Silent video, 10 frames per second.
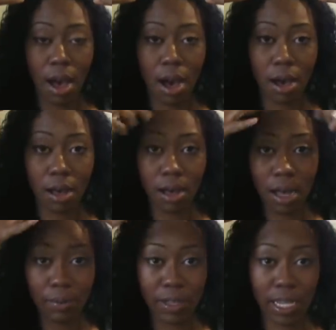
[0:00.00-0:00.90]

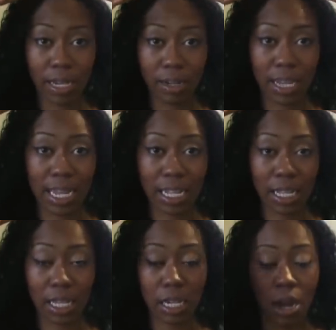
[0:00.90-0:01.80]
up to here, so I get
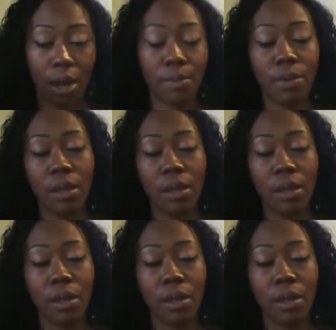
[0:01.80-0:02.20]
to the top.